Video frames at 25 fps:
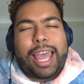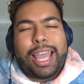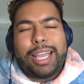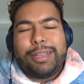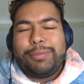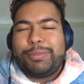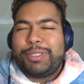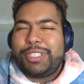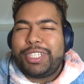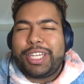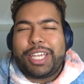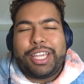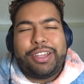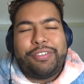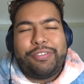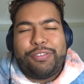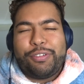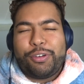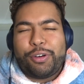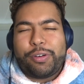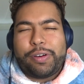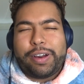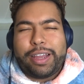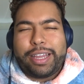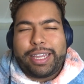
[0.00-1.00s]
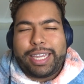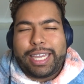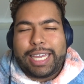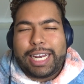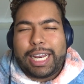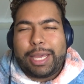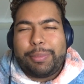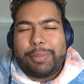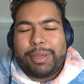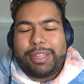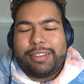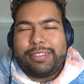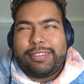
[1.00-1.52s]
I'm saying Flora again.
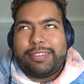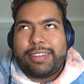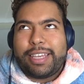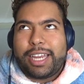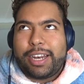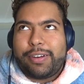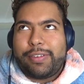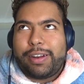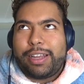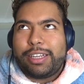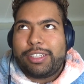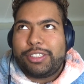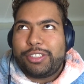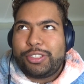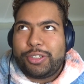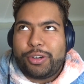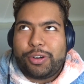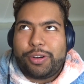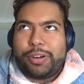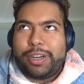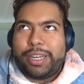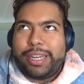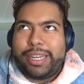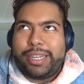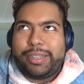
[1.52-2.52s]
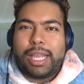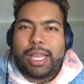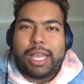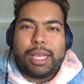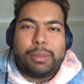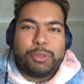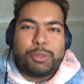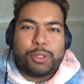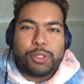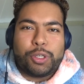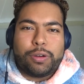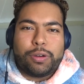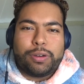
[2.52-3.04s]
I mean Tara. Sorry. I'm
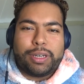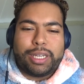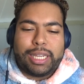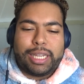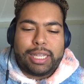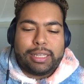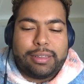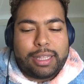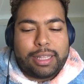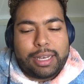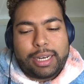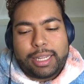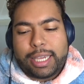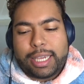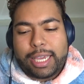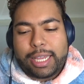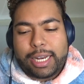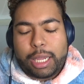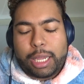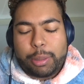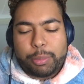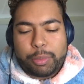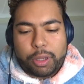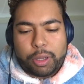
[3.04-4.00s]
sorry. Then again, I'm